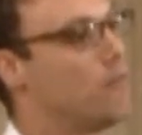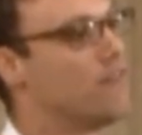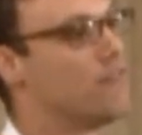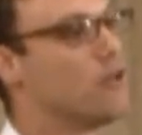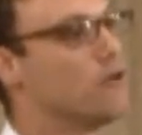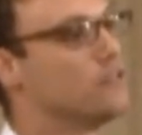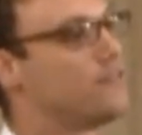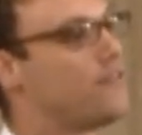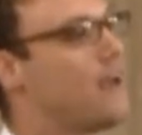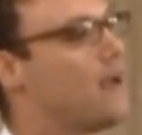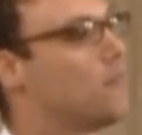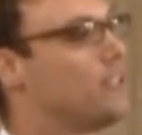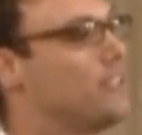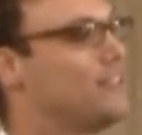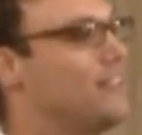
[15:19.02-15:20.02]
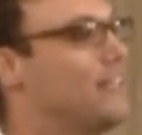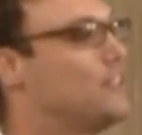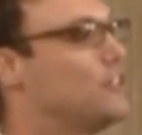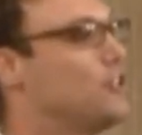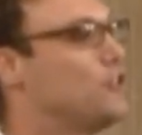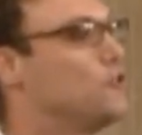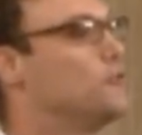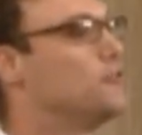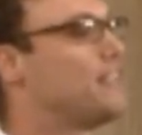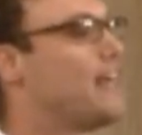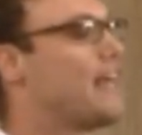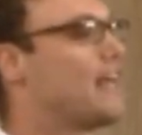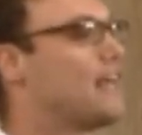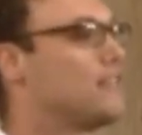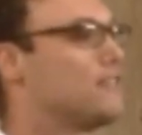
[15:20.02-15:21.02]
But if those families needed to use
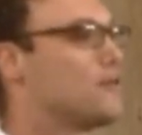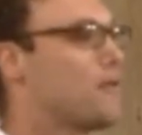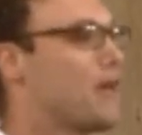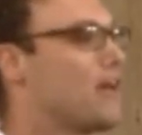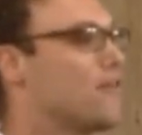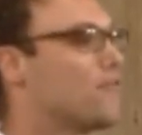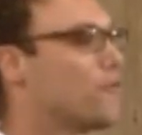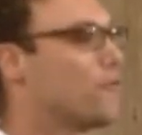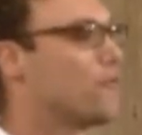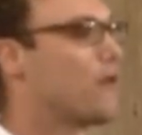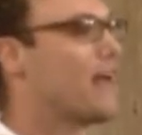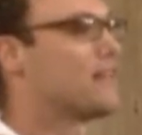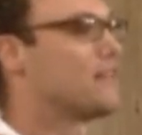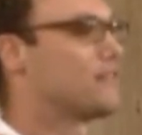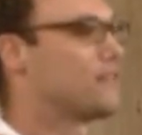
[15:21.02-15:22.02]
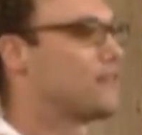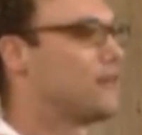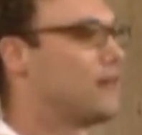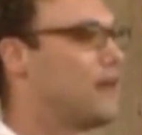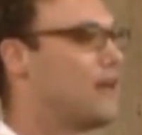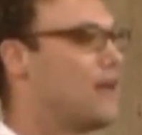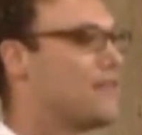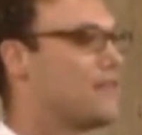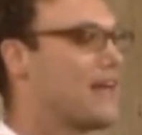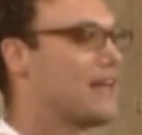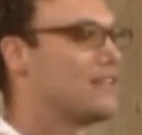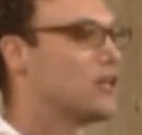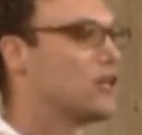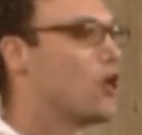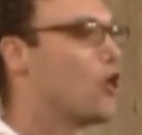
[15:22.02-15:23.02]
aid to pay for rent, they
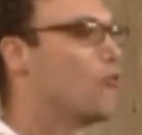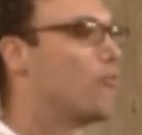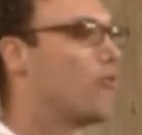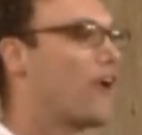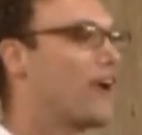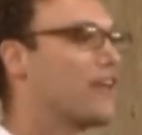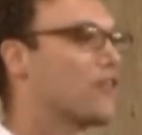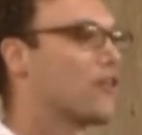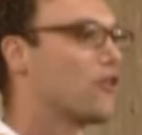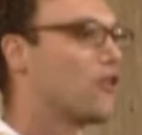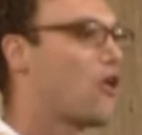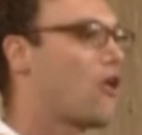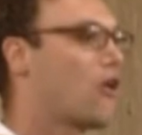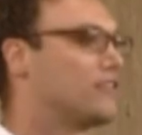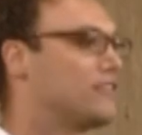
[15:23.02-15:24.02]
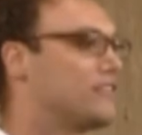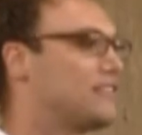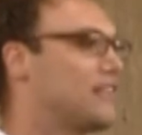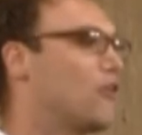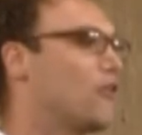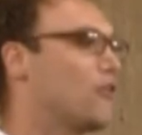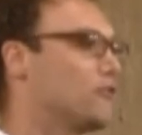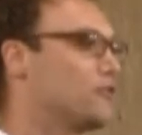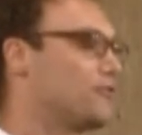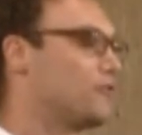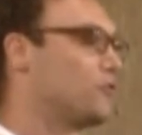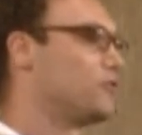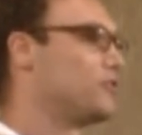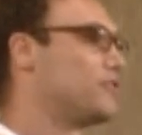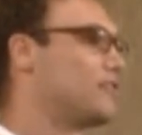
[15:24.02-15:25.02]
had to go break the law and sell those
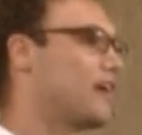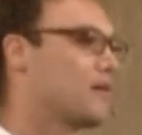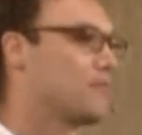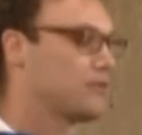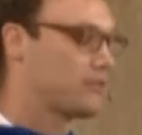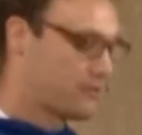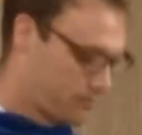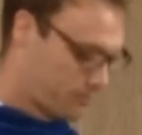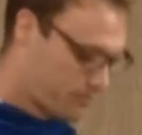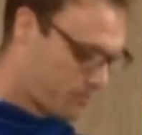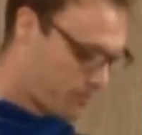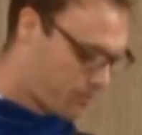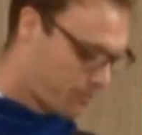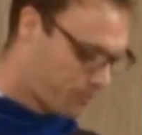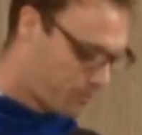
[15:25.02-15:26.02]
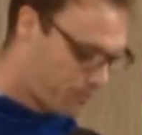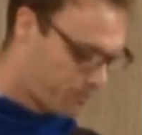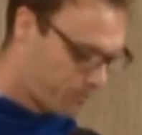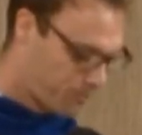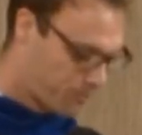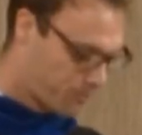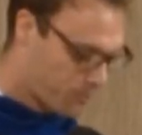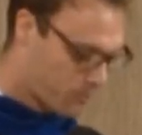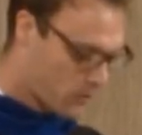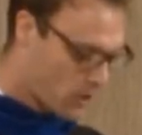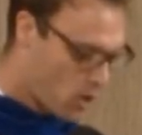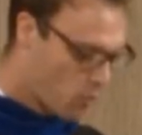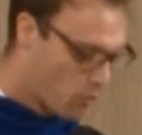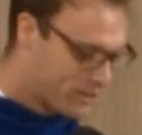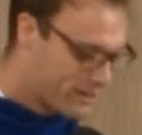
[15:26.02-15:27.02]
food stamps.
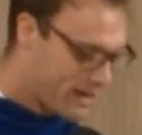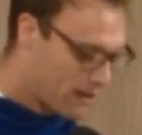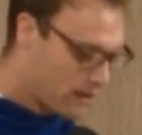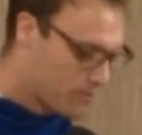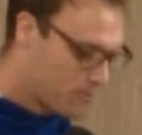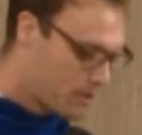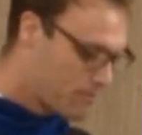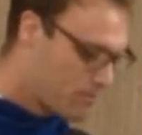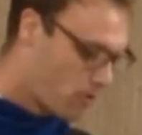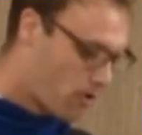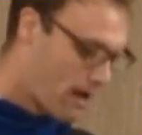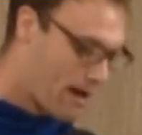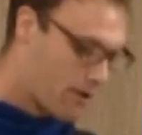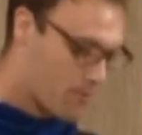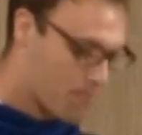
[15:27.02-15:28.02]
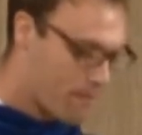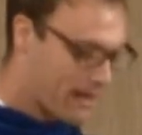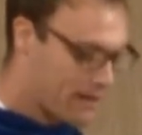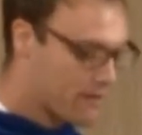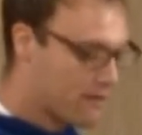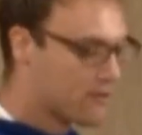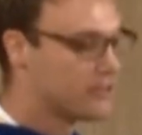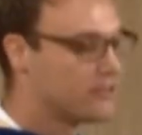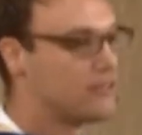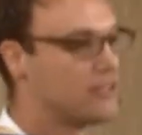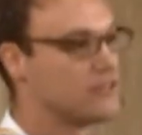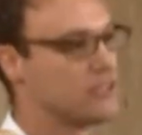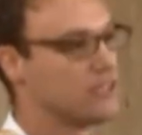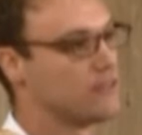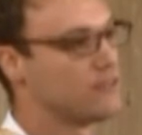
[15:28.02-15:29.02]
We're telling people how to make their
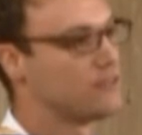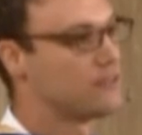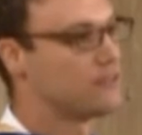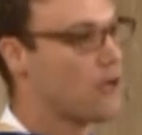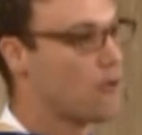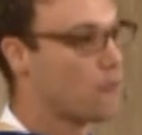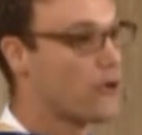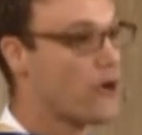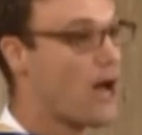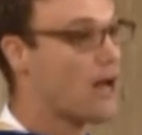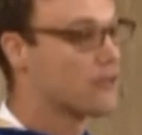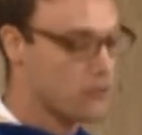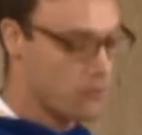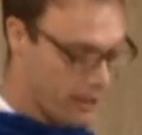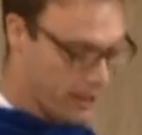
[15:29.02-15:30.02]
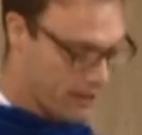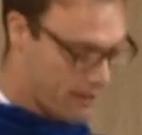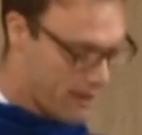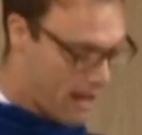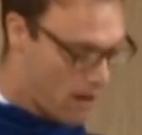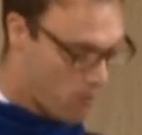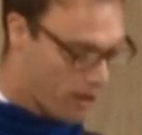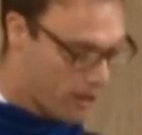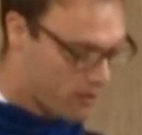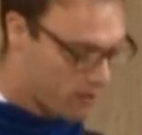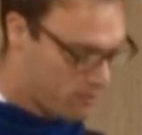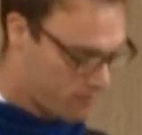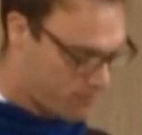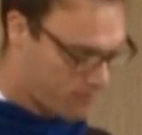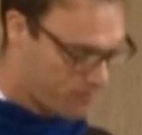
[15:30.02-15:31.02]
decisions, and we're not doing it that
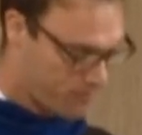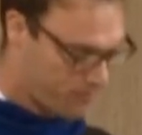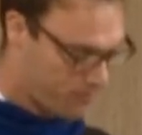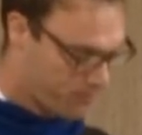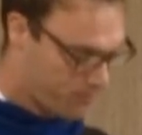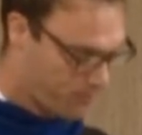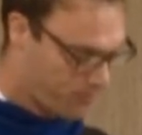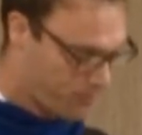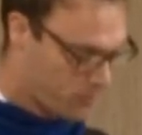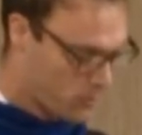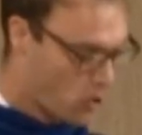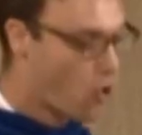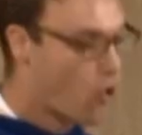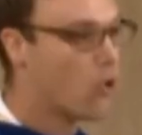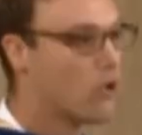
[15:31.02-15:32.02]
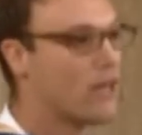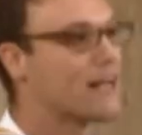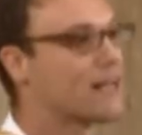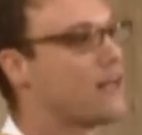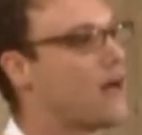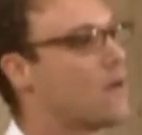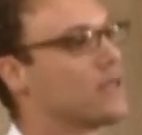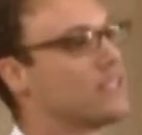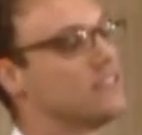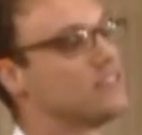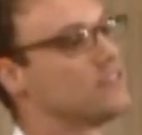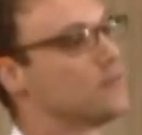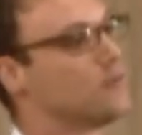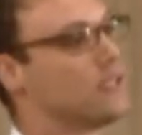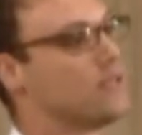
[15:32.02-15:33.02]
well. A whole economic
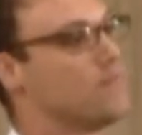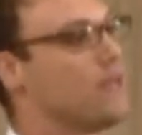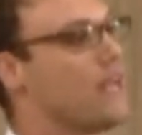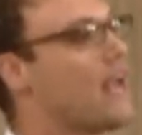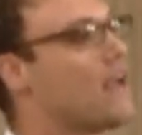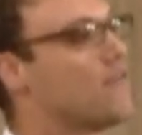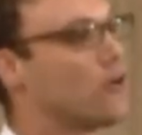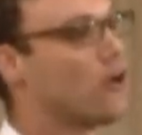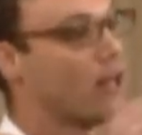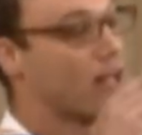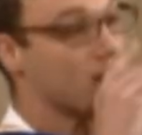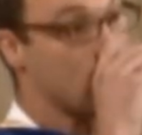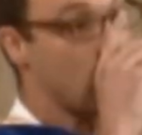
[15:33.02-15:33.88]
discipline, behavioral